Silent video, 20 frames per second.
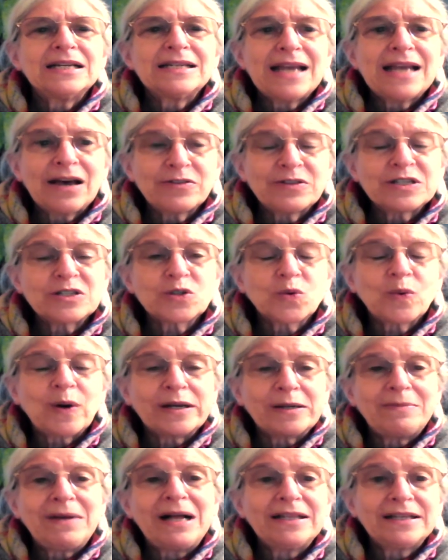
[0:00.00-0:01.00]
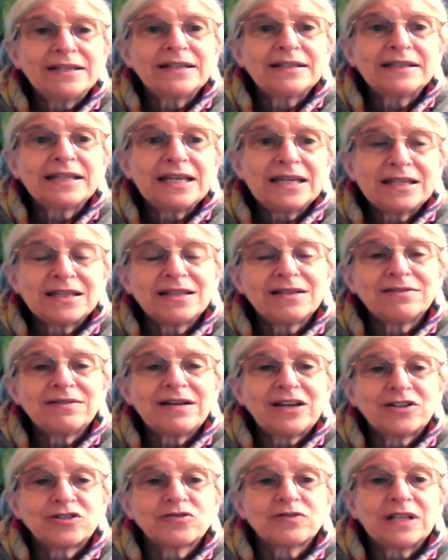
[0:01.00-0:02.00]
Now, this Guatemalan elite, their
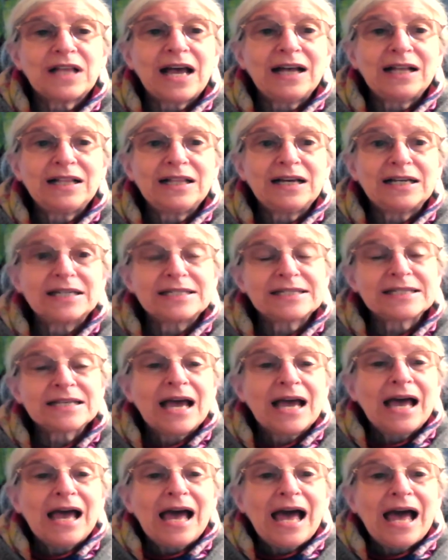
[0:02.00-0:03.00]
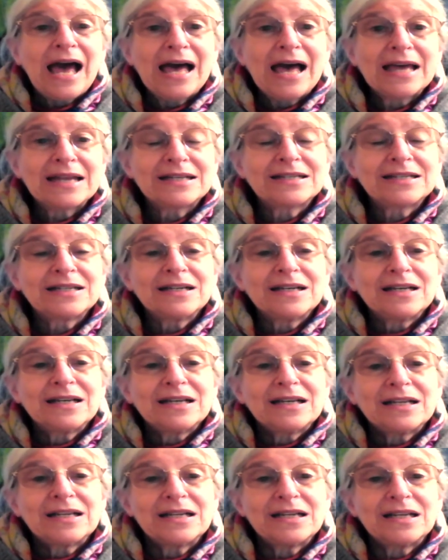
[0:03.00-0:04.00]
natural allies, had
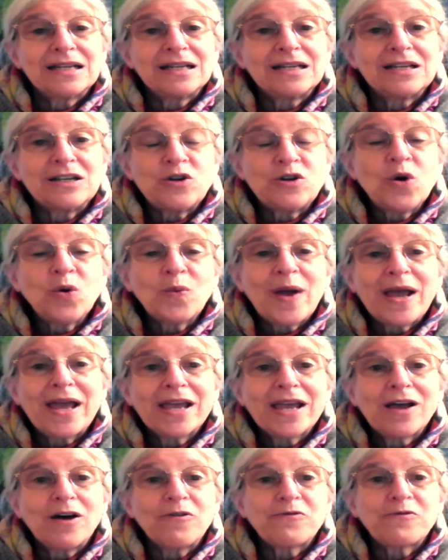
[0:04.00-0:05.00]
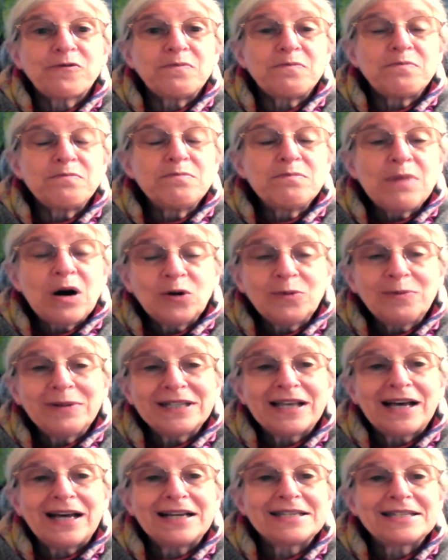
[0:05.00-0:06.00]
no way of
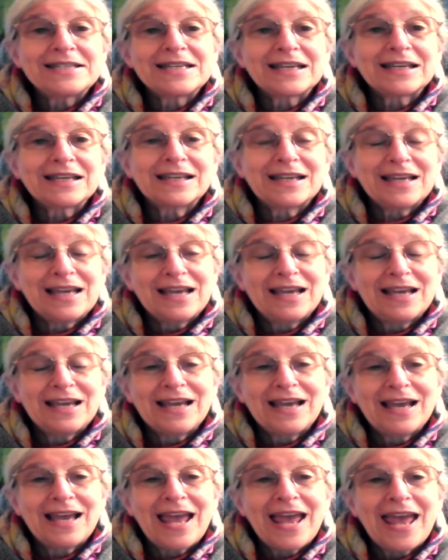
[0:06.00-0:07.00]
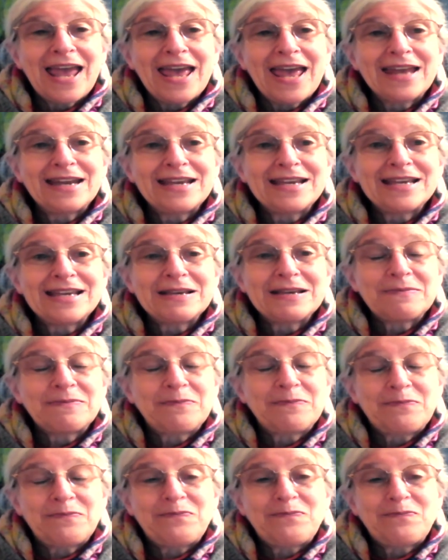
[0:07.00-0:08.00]
mobilizing any
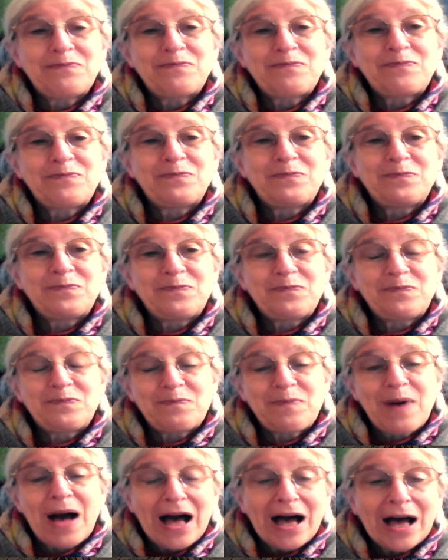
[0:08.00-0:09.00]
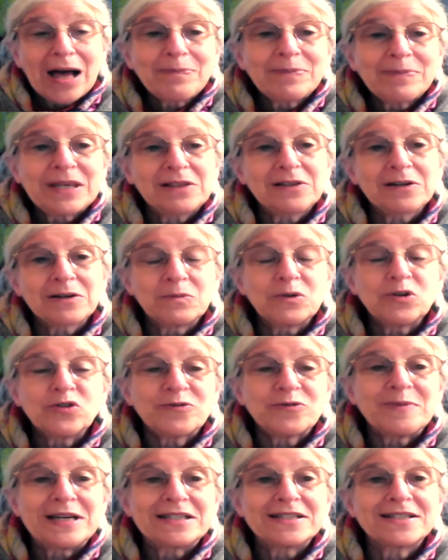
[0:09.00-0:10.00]
popular
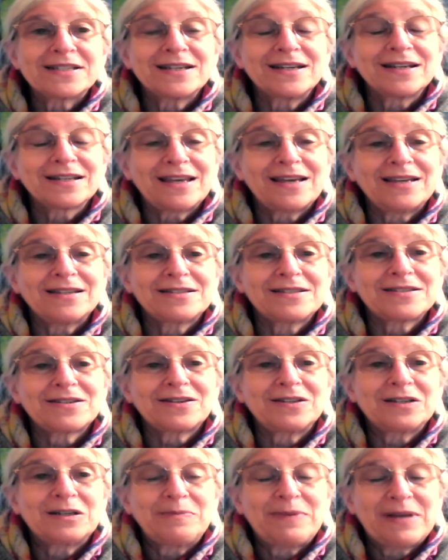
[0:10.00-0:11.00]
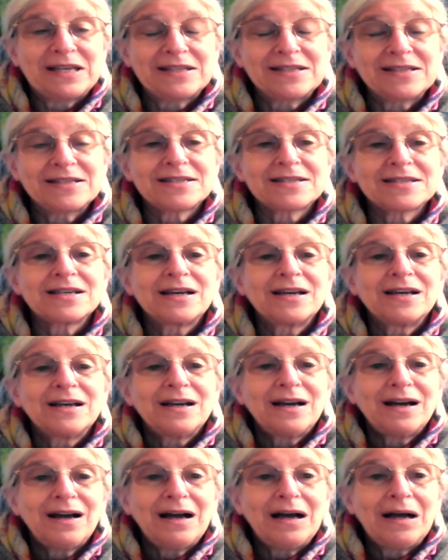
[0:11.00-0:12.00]
movement against Arbenz,
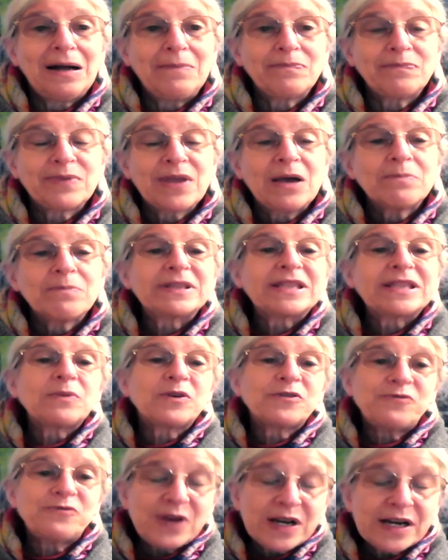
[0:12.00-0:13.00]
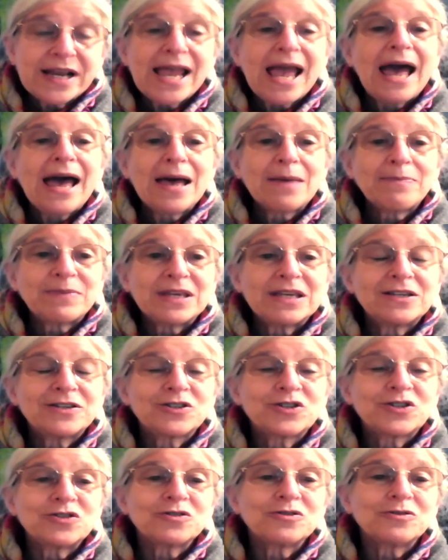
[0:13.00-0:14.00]
um, but they were very happy
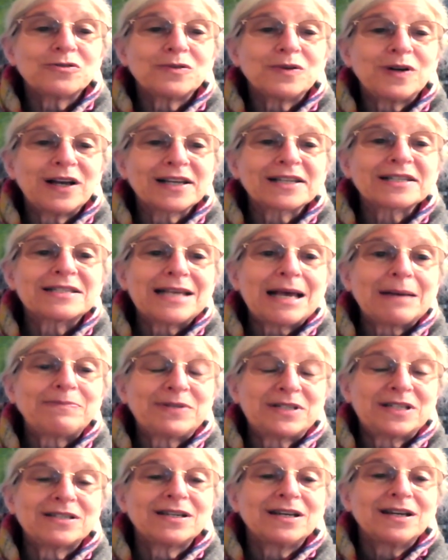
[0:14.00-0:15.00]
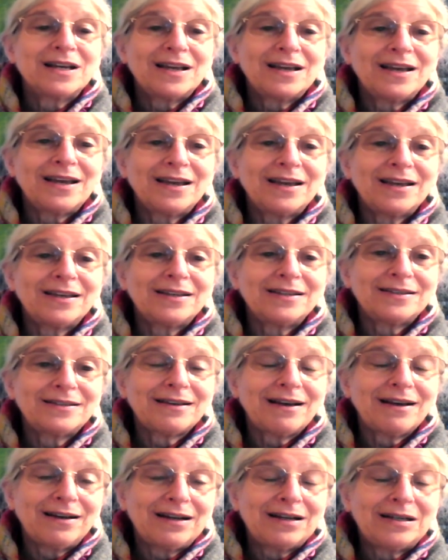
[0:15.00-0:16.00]
to accept
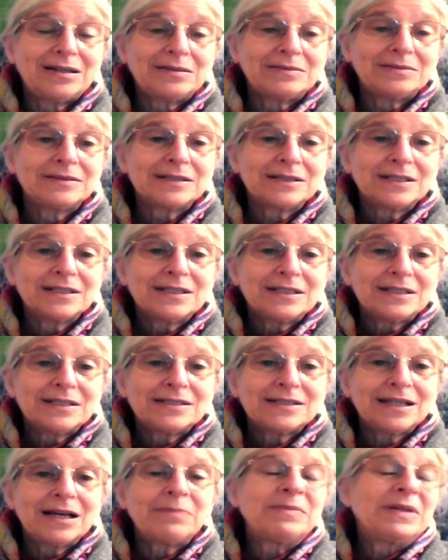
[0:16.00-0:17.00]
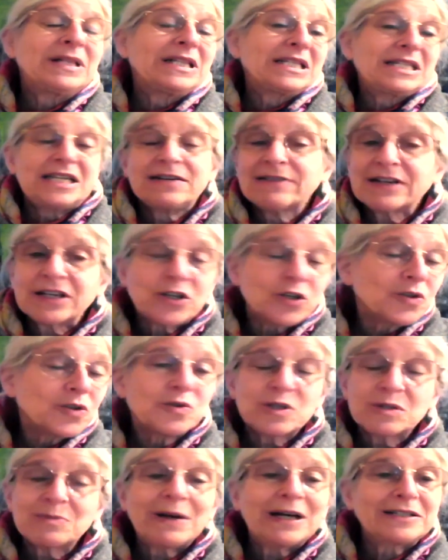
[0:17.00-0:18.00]
a, uh, a military
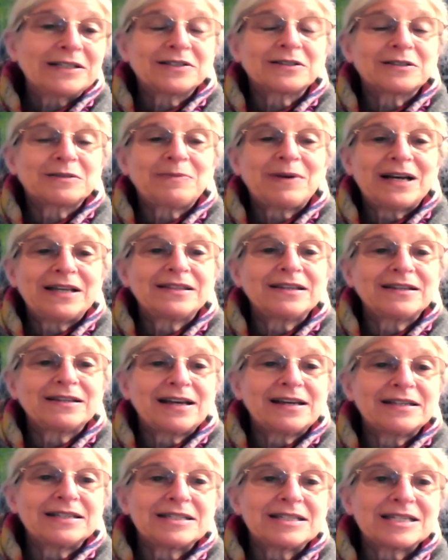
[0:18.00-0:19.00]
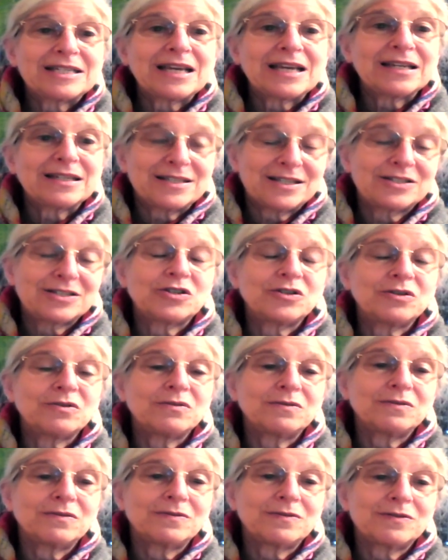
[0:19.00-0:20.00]
coup sponsored by the United States
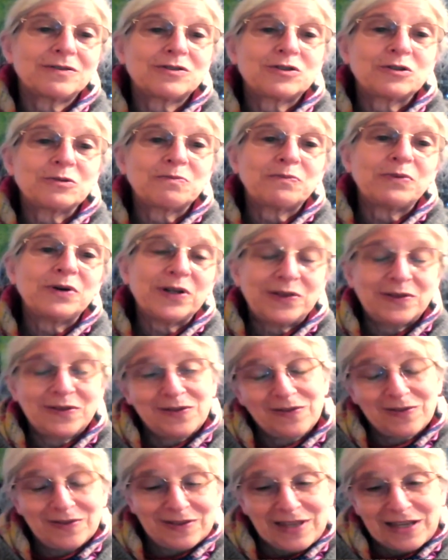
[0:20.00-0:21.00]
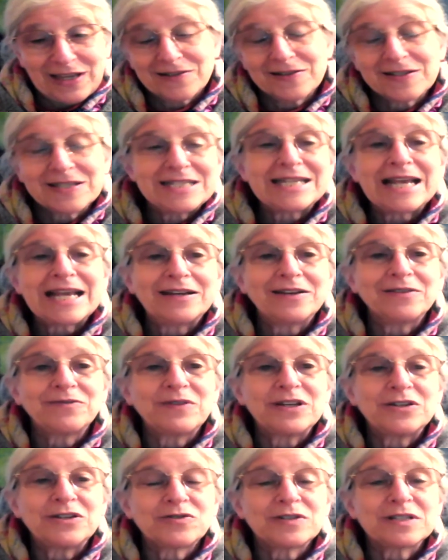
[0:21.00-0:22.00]
to, to put their set of
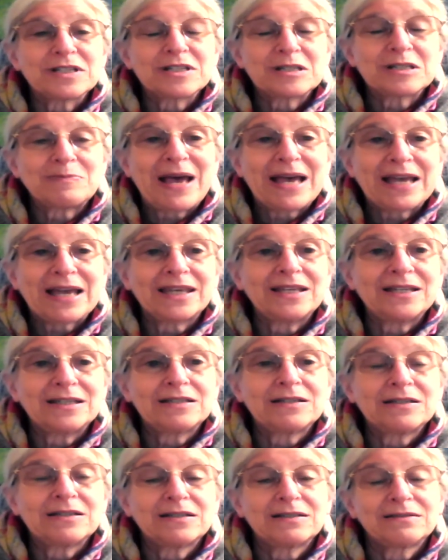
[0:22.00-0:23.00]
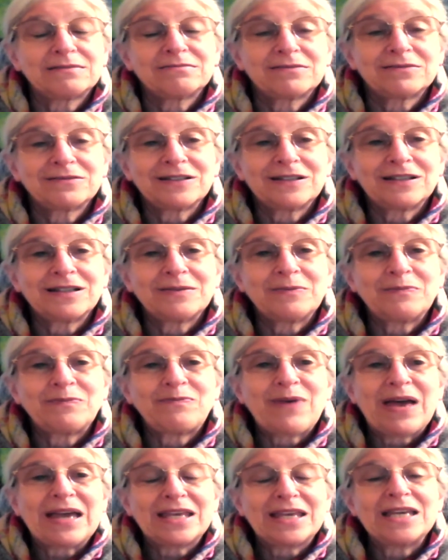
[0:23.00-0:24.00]
interests back into,
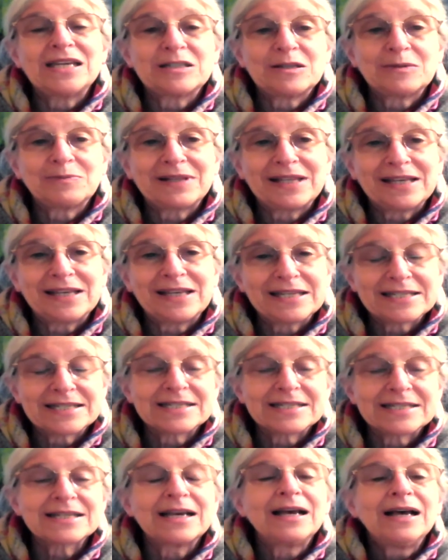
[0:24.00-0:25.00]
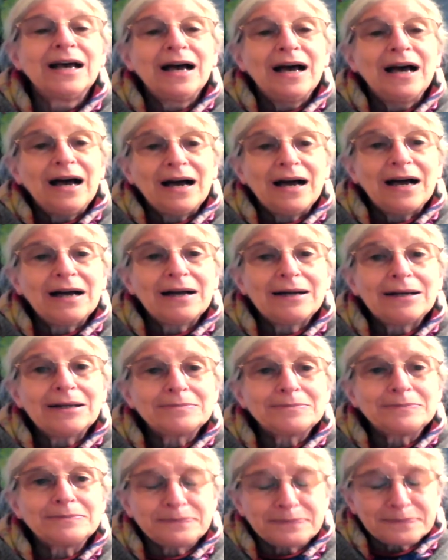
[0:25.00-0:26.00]
back into place.
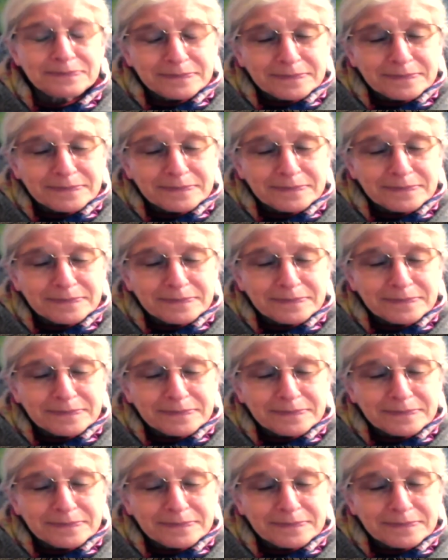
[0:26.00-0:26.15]
Um,